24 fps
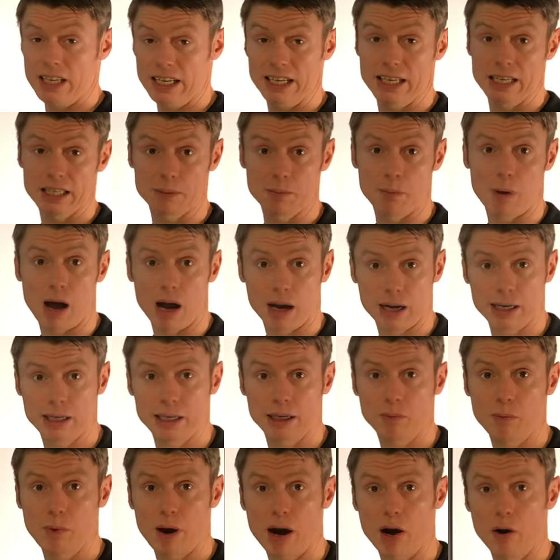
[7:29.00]
in this market
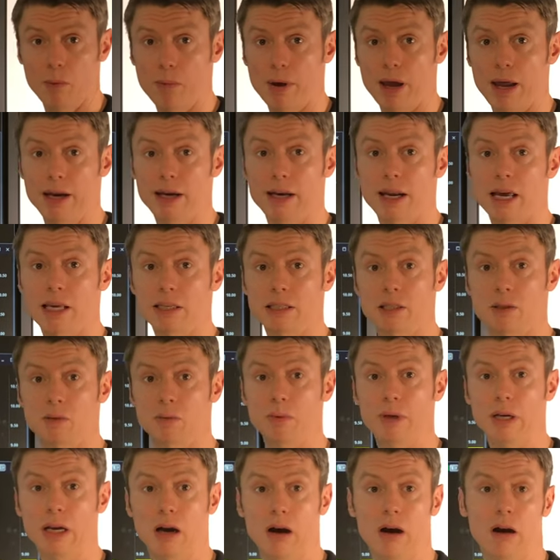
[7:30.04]
environment as
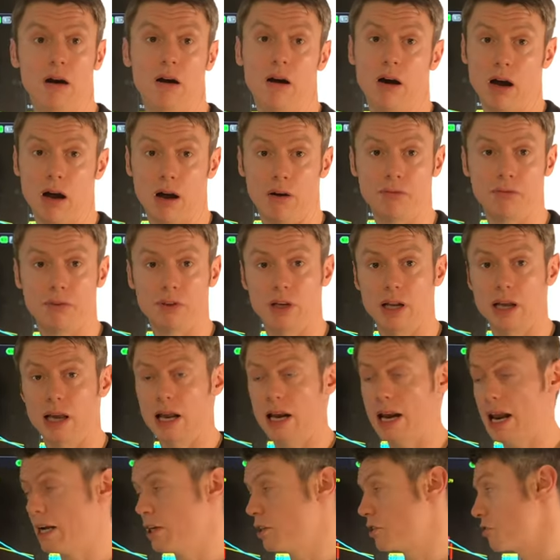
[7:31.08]
we are after the
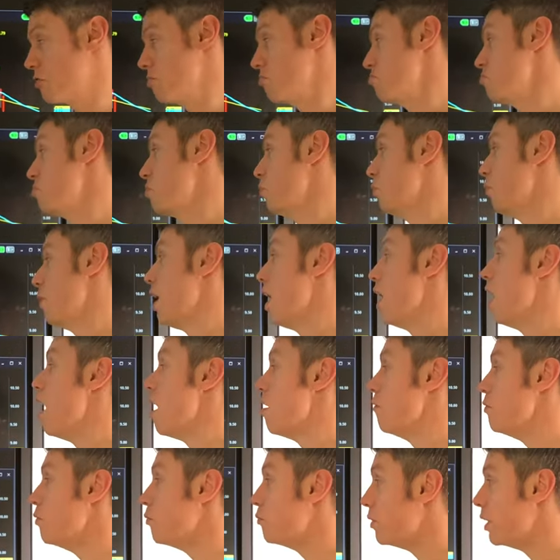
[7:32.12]
election where
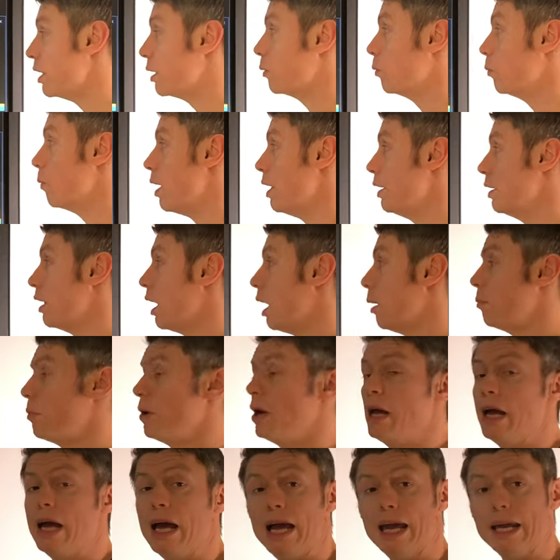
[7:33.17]
everything went up
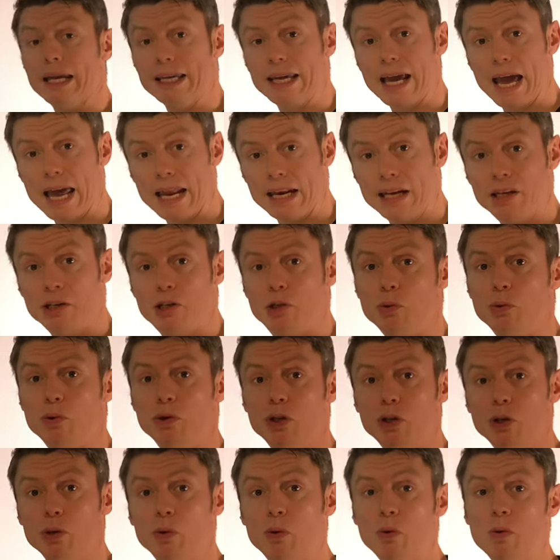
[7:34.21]
again to
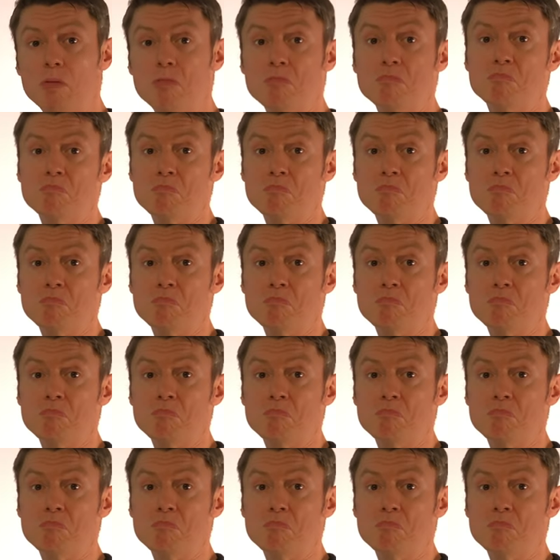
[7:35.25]
new